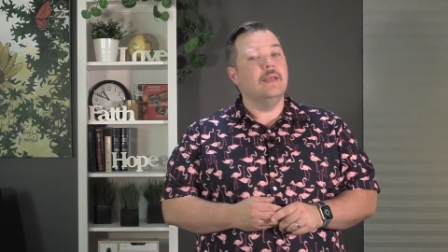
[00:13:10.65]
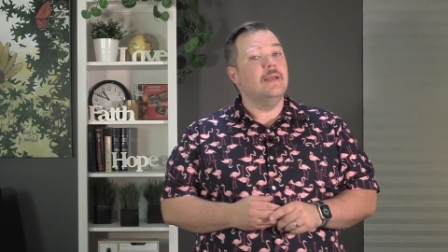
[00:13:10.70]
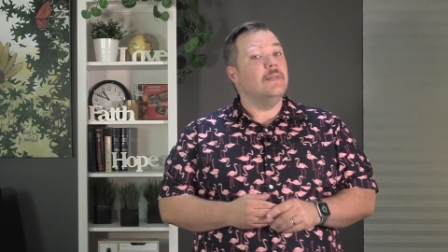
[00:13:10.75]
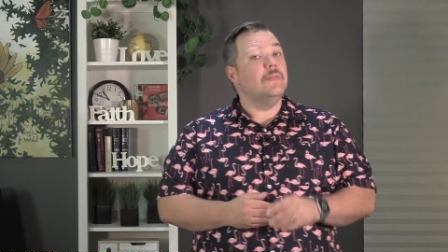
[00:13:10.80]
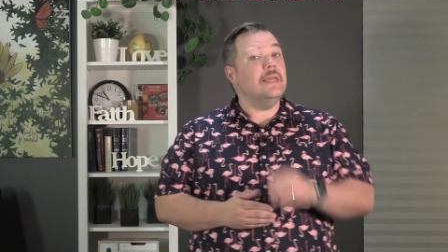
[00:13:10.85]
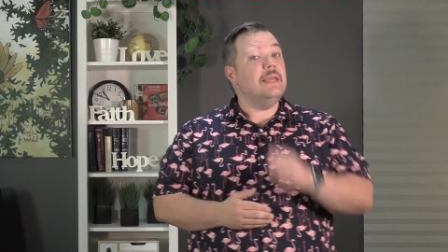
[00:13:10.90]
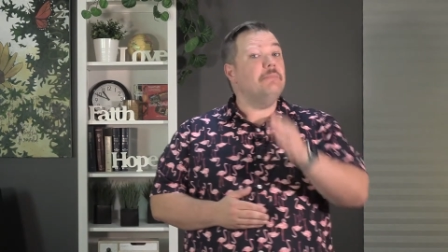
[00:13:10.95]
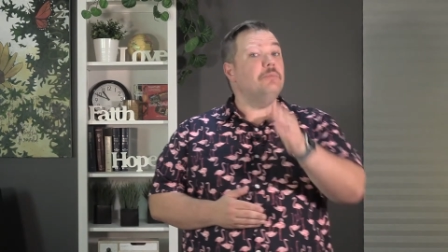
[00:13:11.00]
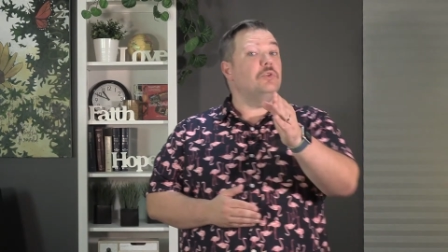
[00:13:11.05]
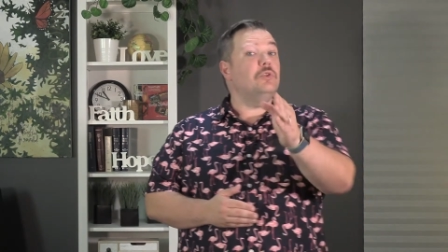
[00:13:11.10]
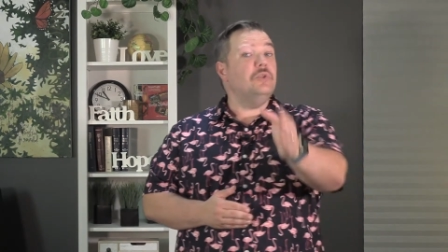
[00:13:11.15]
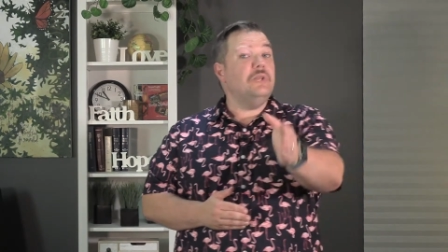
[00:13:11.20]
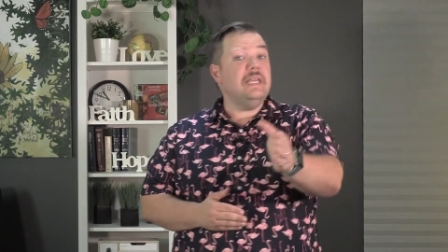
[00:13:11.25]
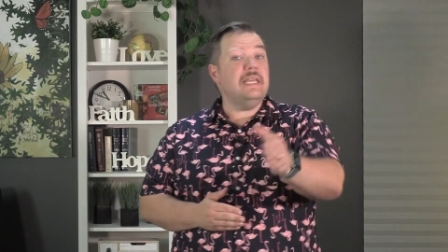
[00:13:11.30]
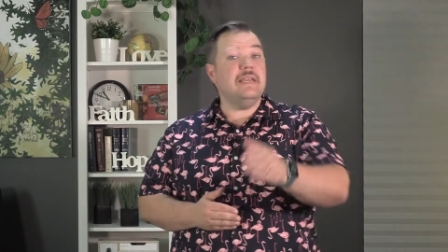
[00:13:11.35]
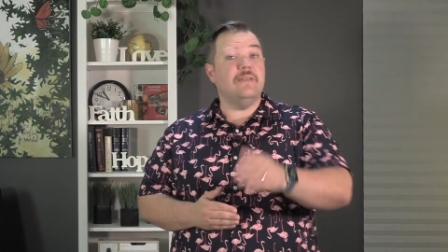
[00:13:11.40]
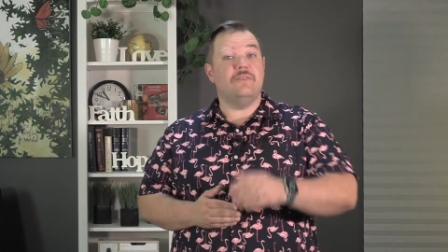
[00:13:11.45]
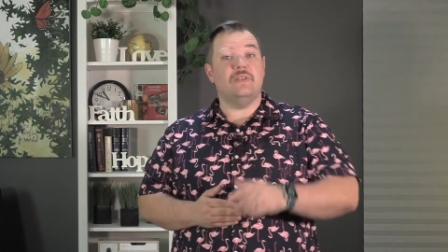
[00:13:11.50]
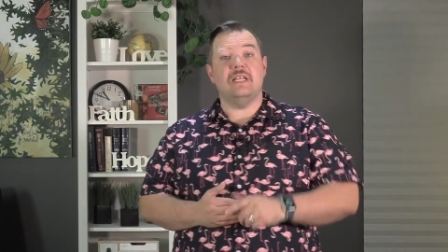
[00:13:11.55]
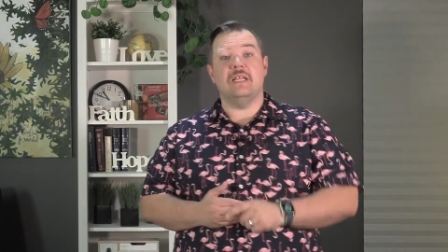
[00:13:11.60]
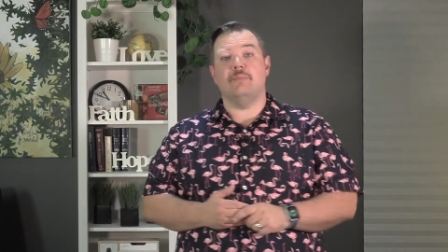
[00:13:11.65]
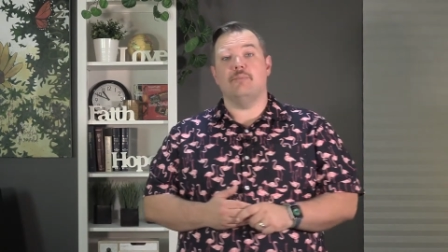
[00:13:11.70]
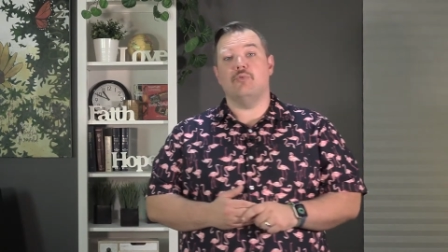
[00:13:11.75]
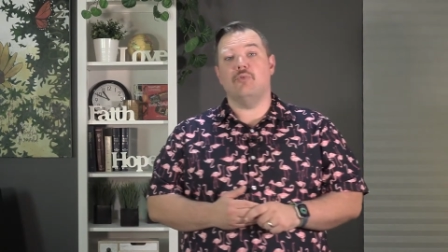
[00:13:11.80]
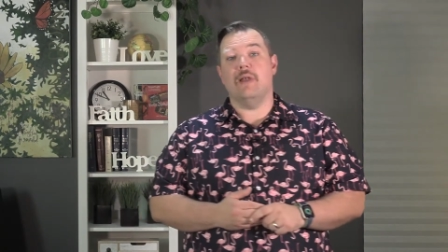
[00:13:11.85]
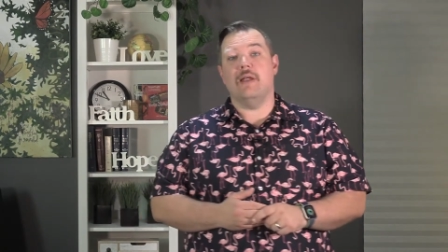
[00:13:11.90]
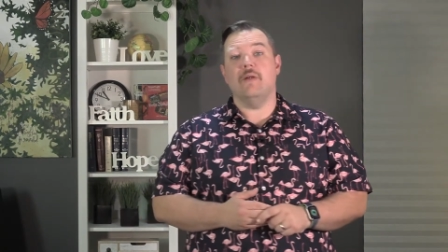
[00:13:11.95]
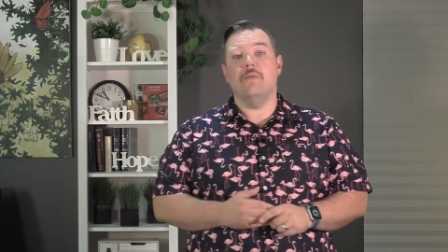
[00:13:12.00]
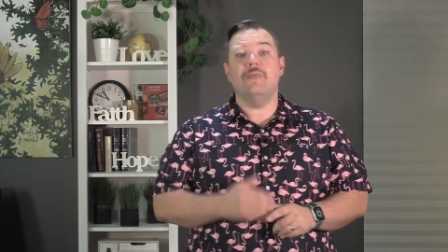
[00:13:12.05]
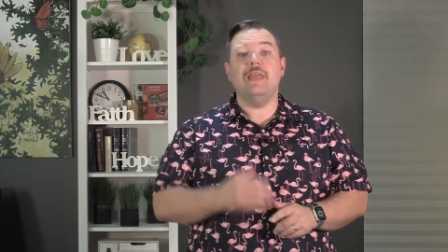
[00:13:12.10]
They believed in
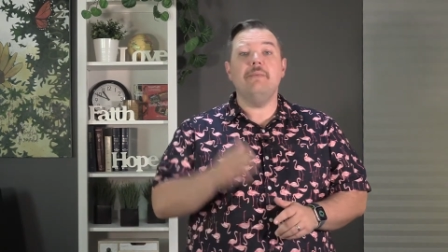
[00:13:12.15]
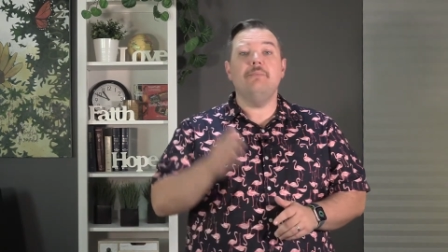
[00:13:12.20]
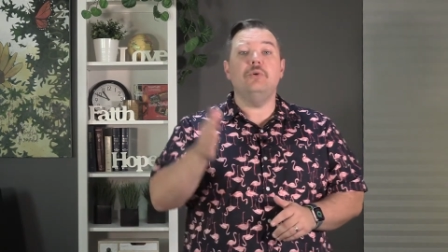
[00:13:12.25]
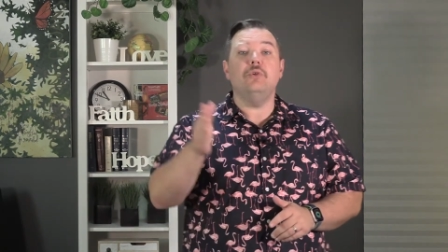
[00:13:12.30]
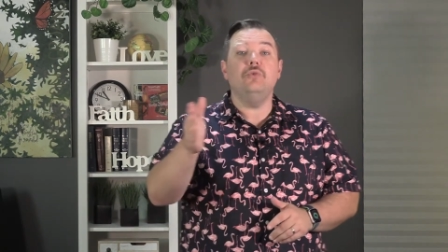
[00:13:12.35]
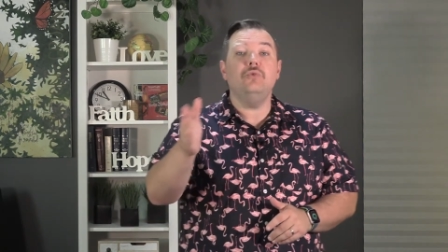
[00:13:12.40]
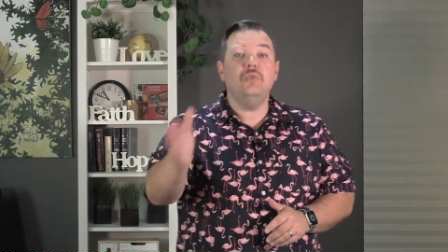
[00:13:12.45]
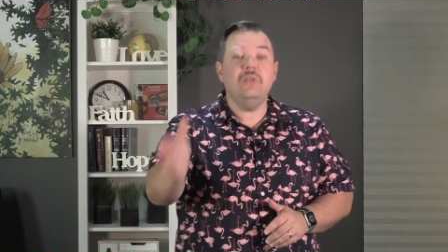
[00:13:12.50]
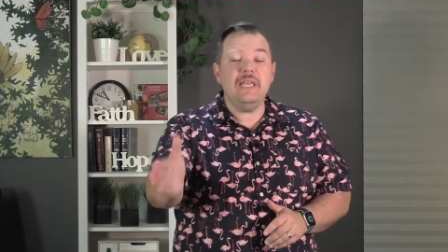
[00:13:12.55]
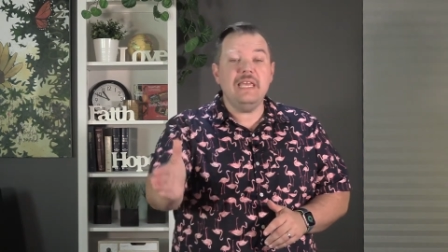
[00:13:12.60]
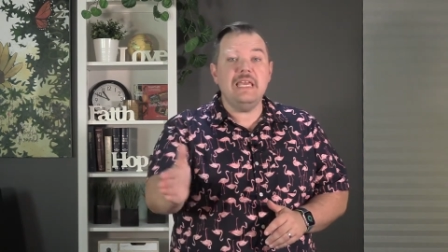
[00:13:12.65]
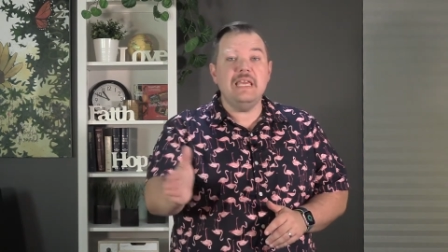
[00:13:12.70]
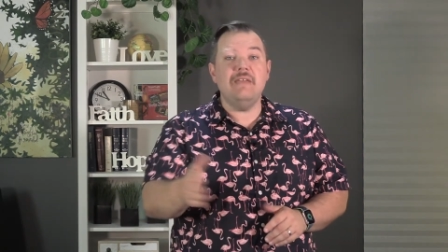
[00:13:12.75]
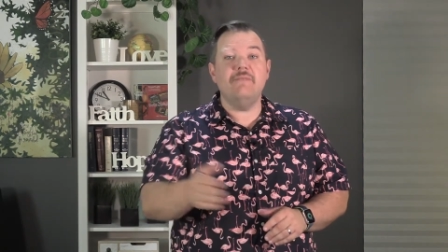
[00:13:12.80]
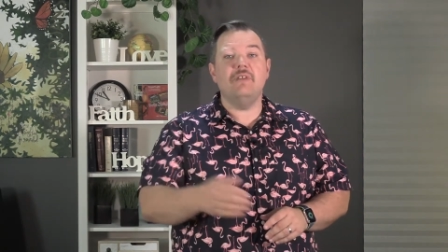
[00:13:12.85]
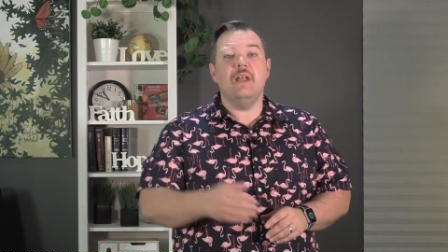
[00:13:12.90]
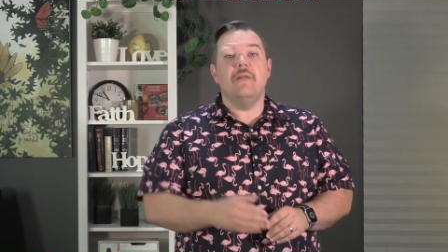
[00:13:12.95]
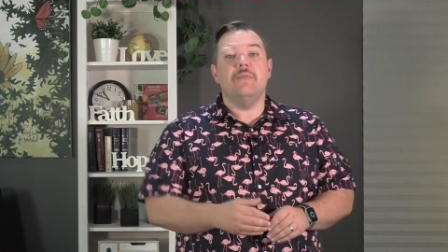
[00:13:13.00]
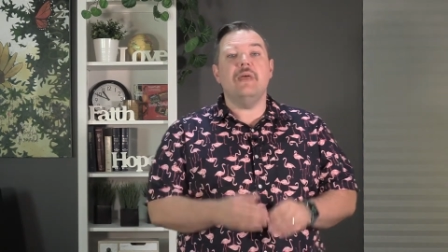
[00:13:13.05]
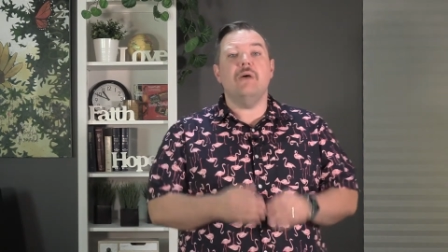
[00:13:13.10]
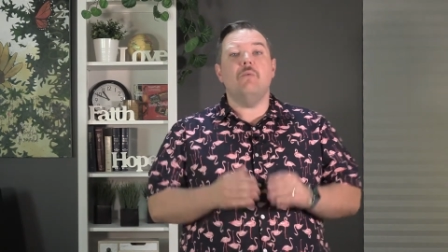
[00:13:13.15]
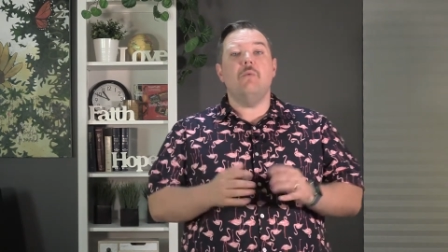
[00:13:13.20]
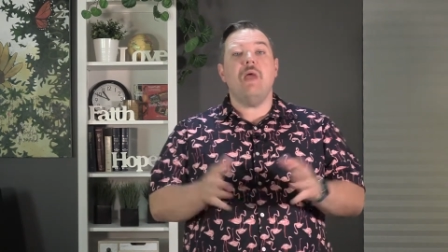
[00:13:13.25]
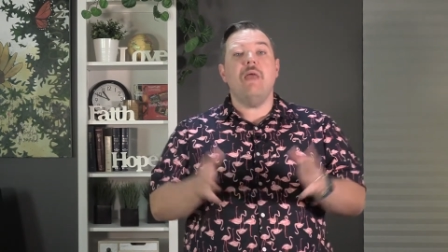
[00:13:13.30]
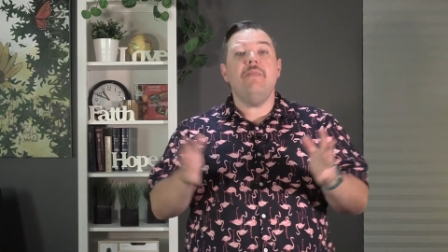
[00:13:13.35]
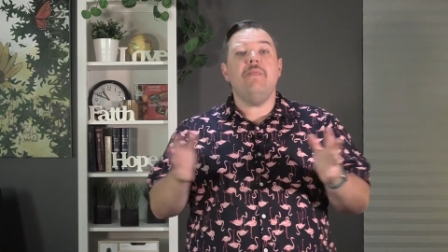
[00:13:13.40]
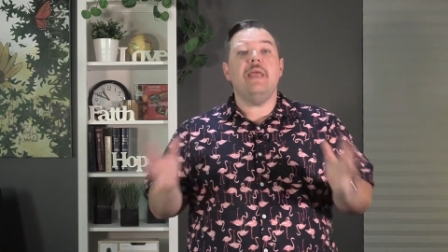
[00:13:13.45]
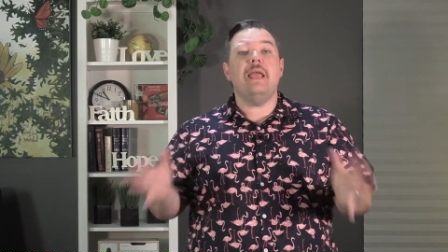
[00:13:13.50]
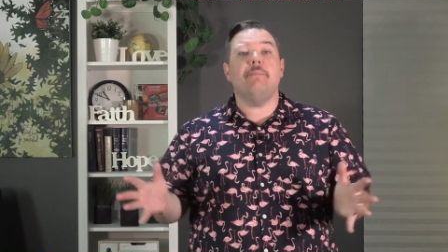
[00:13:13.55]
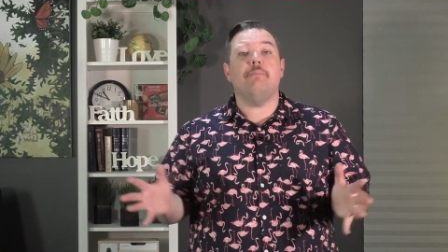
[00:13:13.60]
prayer. They believed that
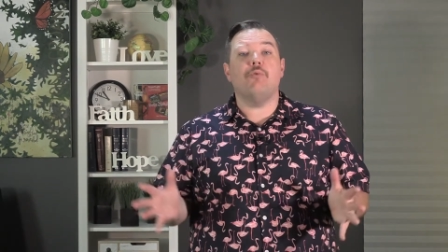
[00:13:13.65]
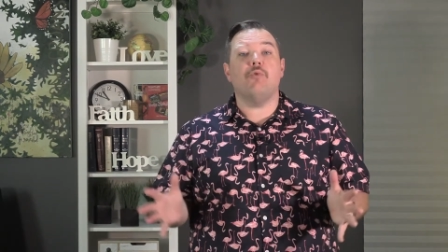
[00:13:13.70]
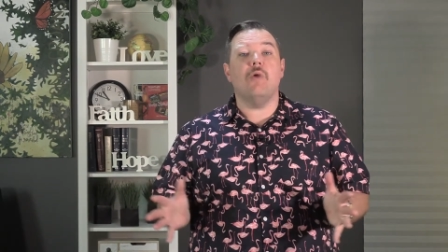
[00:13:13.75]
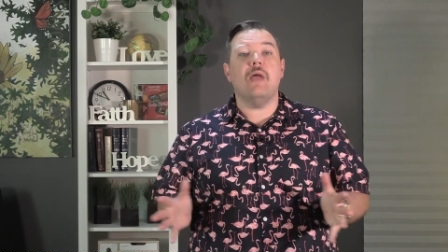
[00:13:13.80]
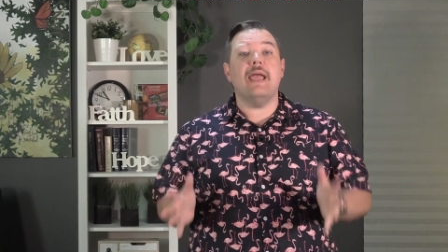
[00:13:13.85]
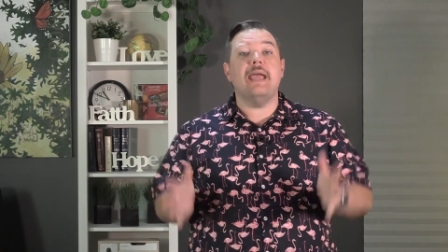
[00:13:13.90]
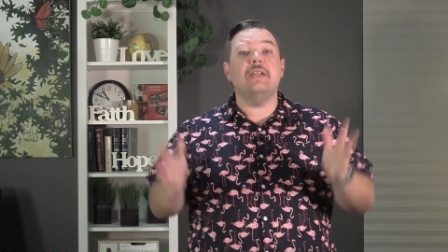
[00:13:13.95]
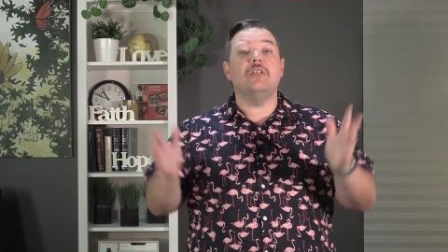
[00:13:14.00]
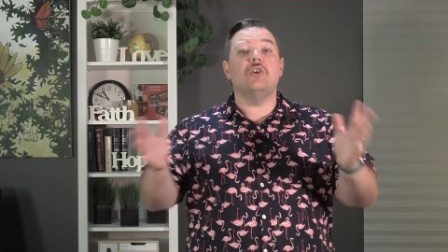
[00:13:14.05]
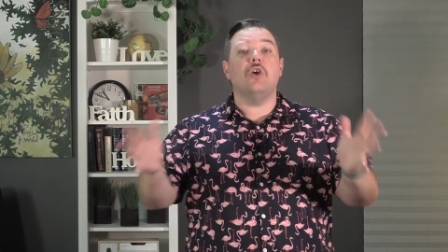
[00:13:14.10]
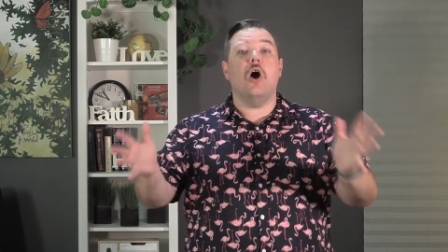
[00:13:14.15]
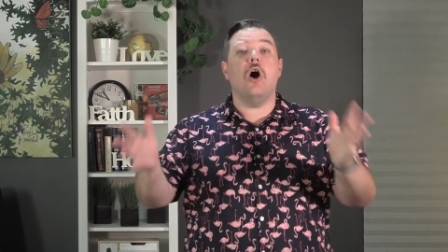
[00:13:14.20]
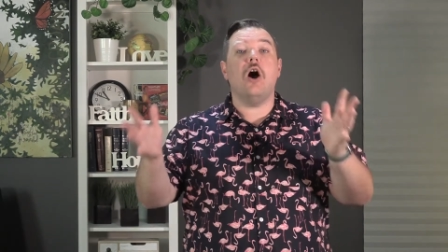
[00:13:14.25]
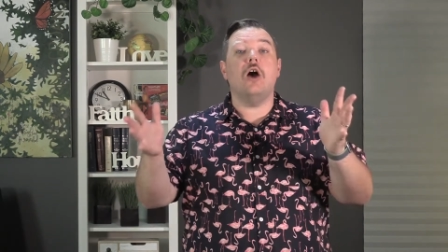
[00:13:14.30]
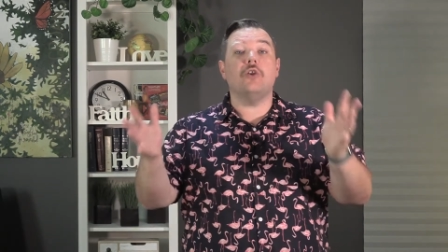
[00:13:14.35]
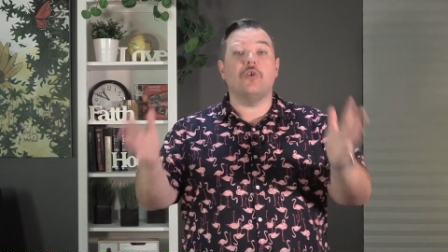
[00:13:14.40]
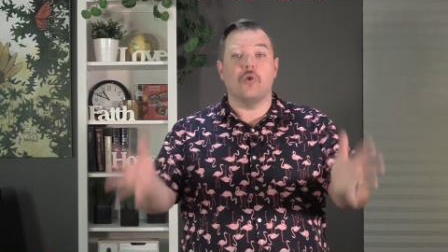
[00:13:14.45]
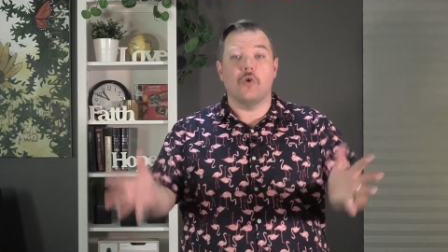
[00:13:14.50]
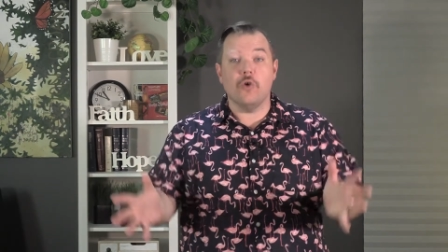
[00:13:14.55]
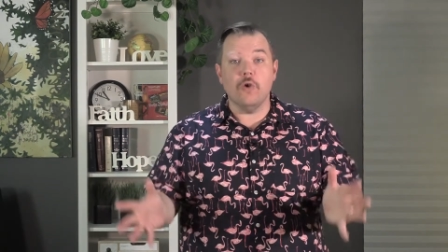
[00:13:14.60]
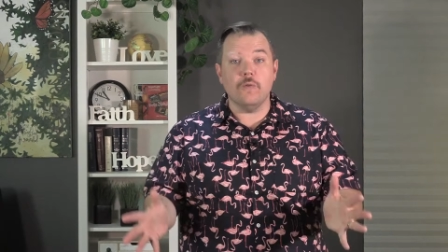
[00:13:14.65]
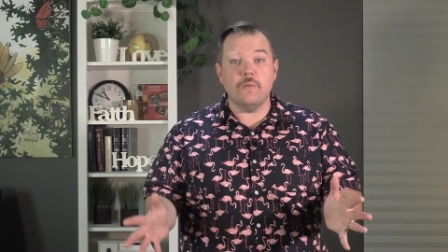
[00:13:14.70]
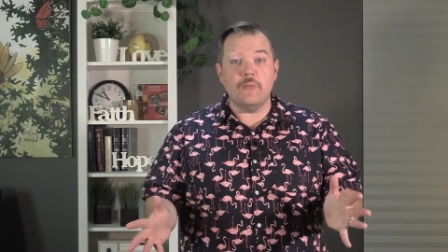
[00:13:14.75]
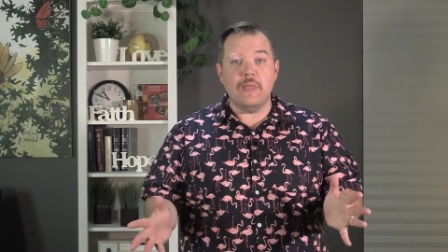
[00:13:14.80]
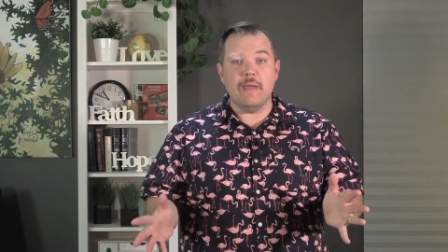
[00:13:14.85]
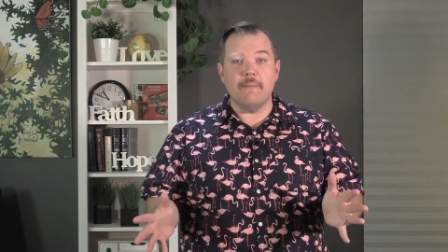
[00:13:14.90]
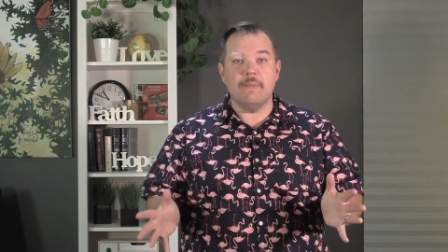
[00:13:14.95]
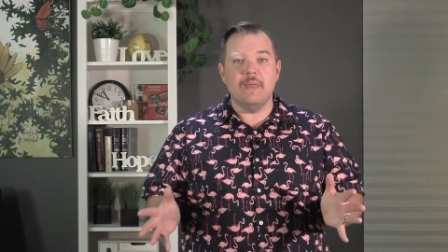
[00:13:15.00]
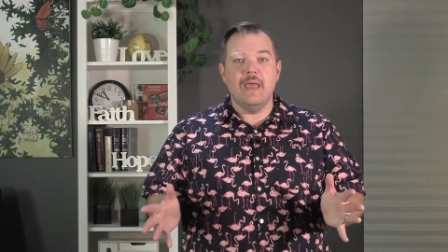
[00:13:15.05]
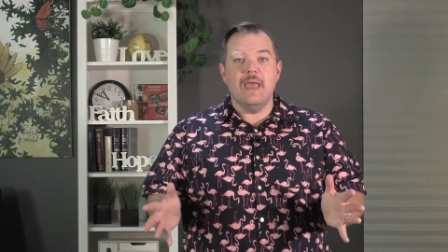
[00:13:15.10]
when they prayed, God heard
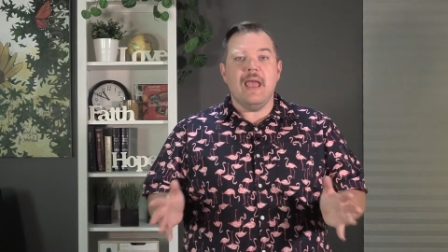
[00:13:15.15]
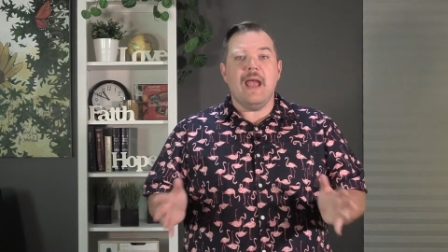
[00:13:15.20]
them.